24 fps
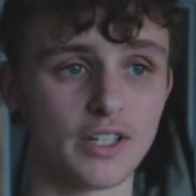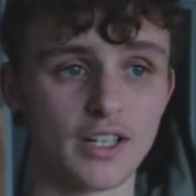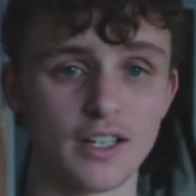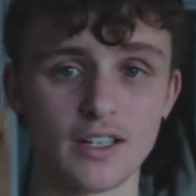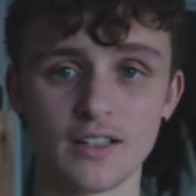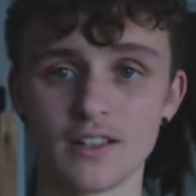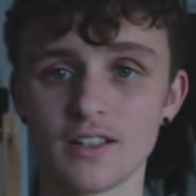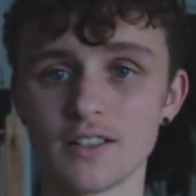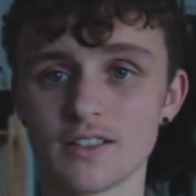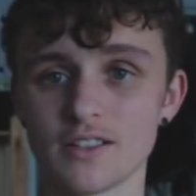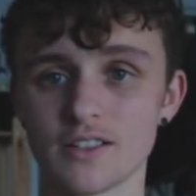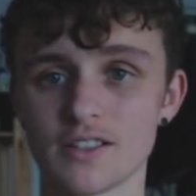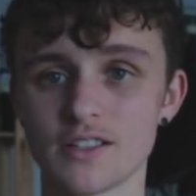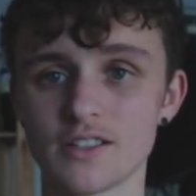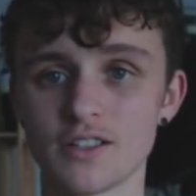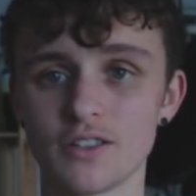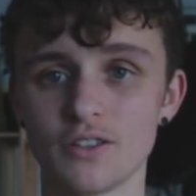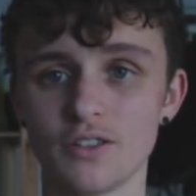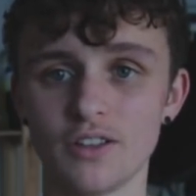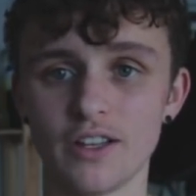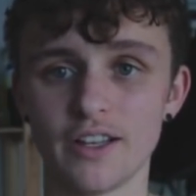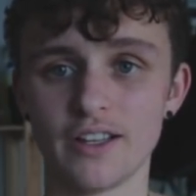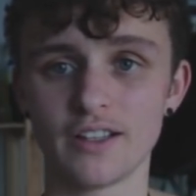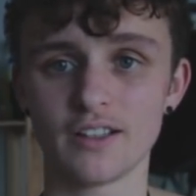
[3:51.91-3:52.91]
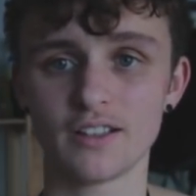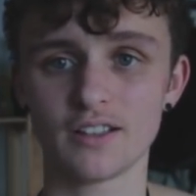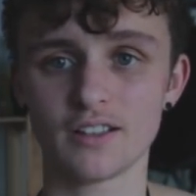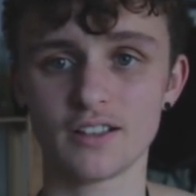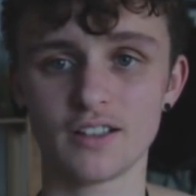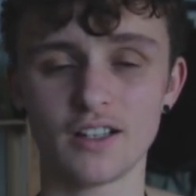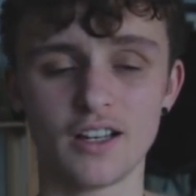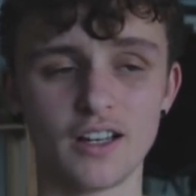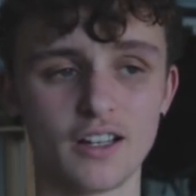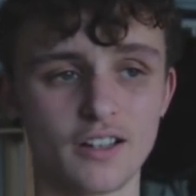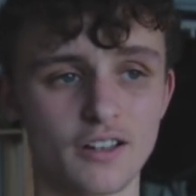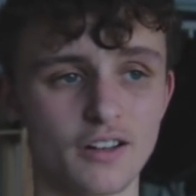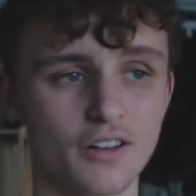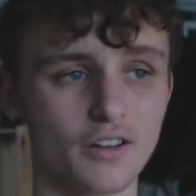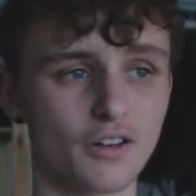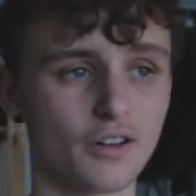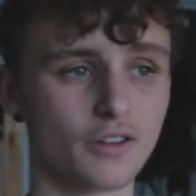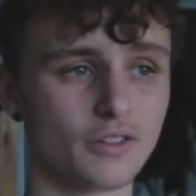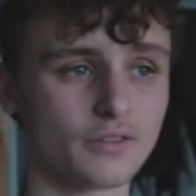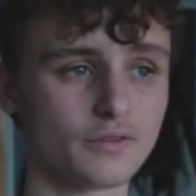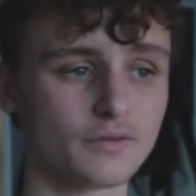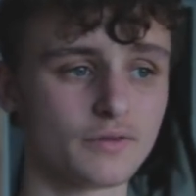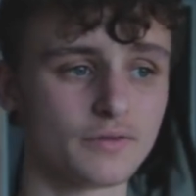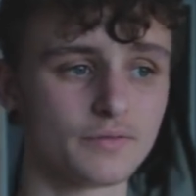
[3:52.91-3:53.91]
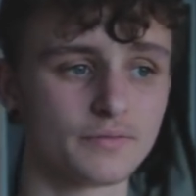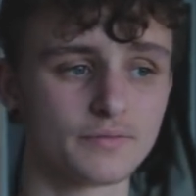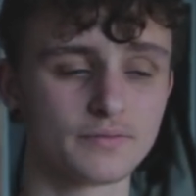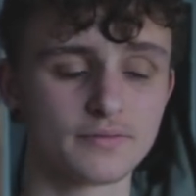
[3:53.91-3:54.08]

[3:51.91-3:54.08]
And this is still, like, I don't know,